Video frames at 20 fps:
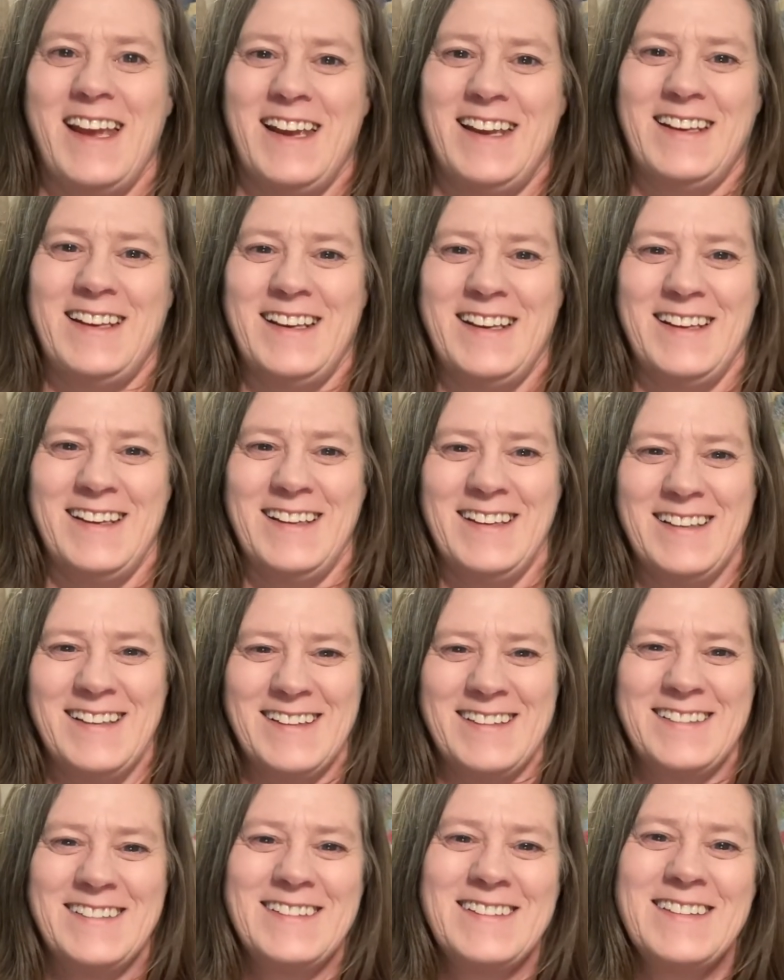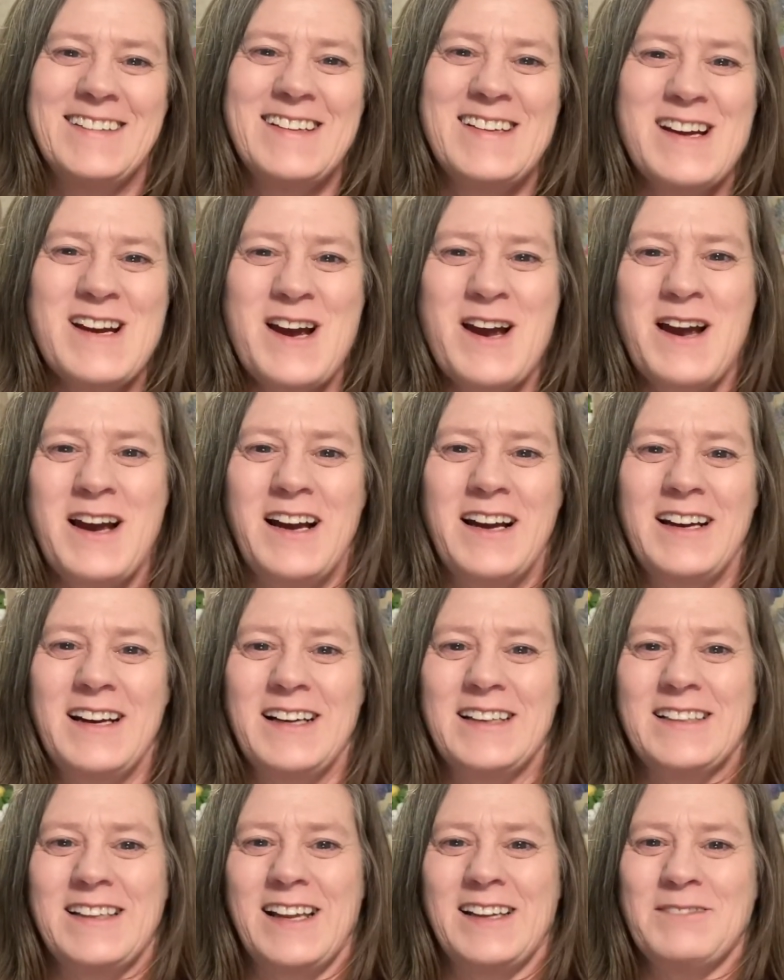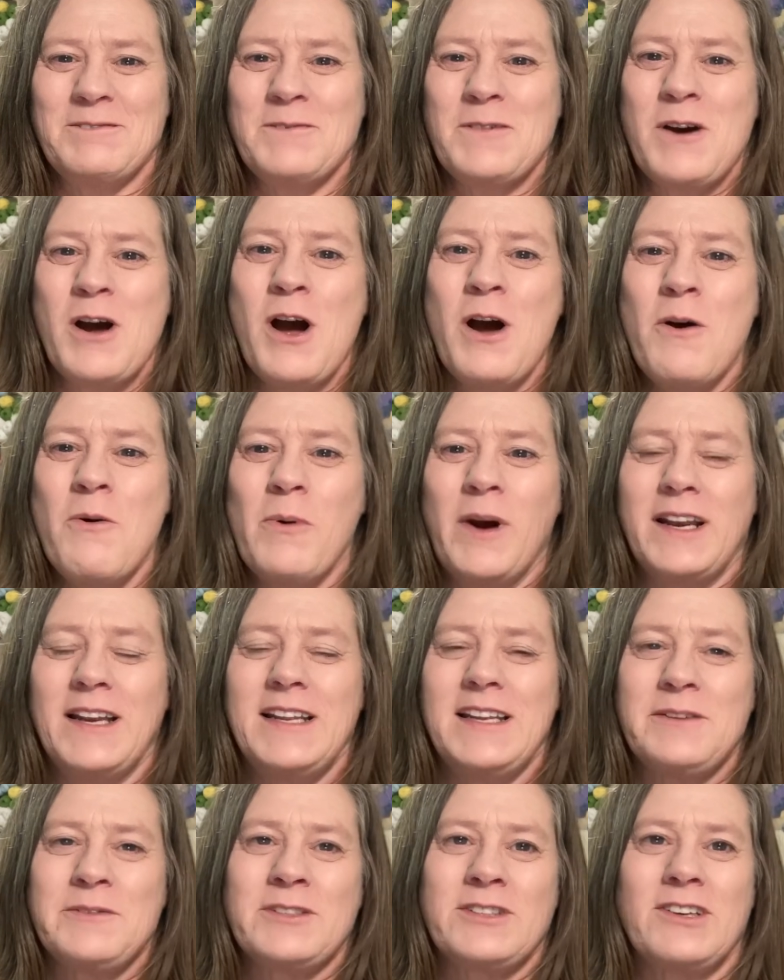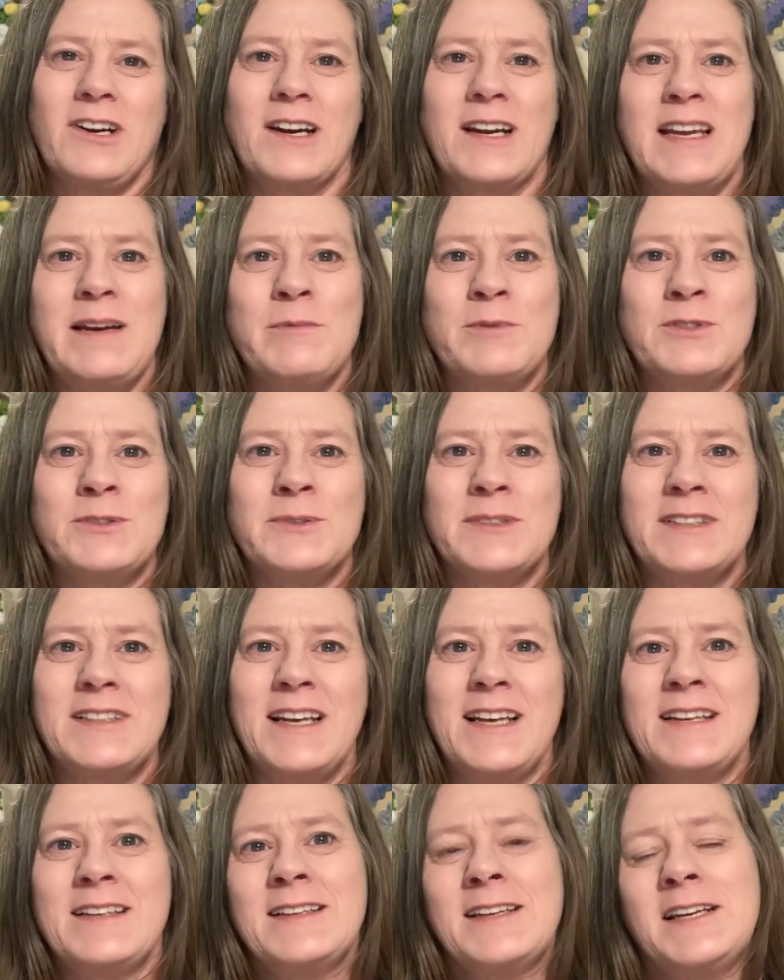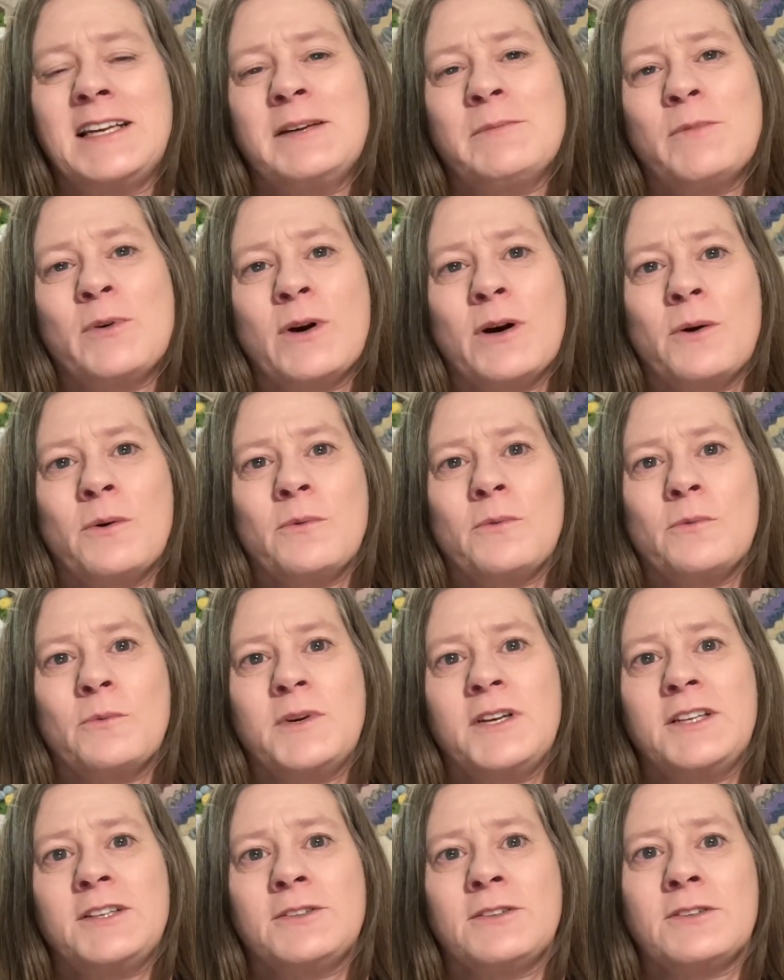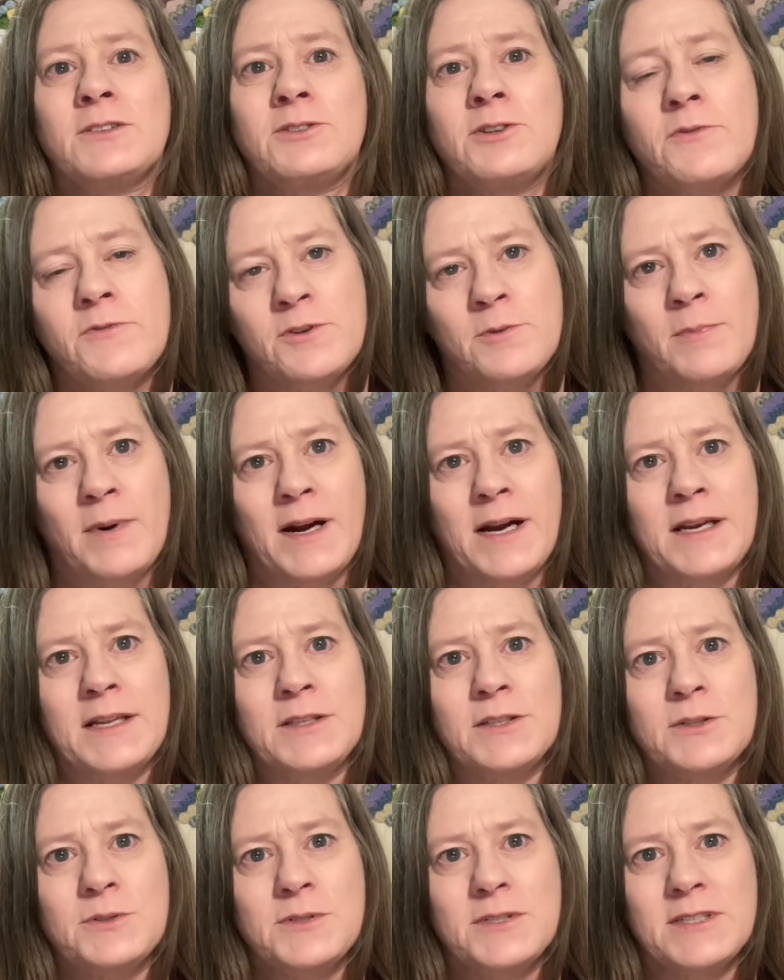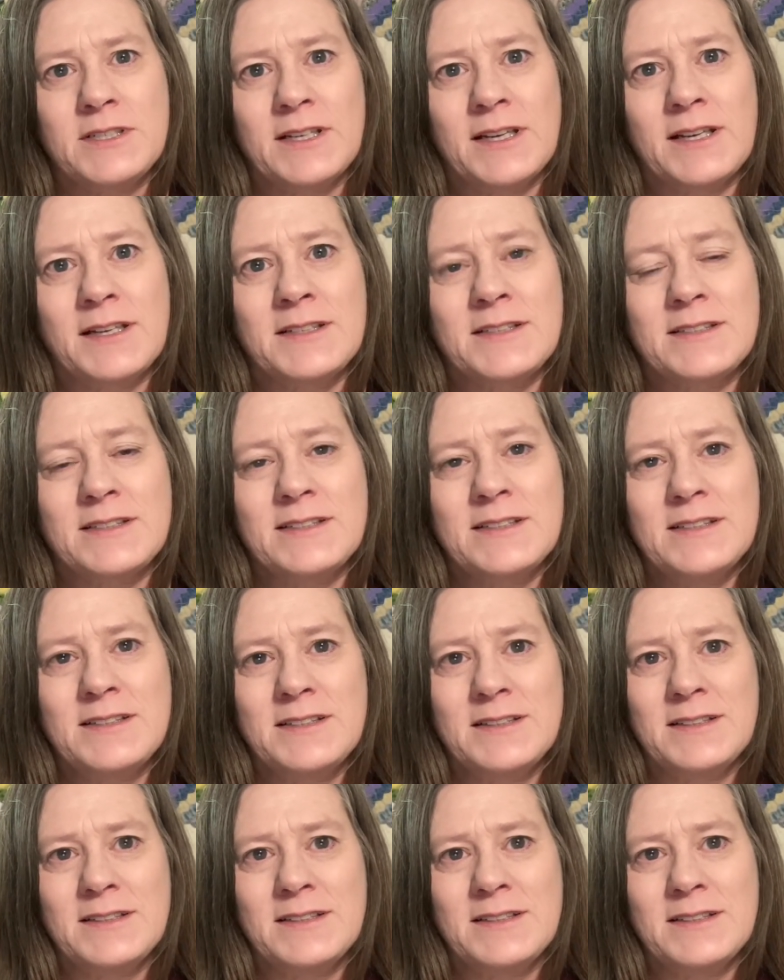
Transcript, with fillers: eighty. And then when he was unable to attend anymore, we took over buying those tickets.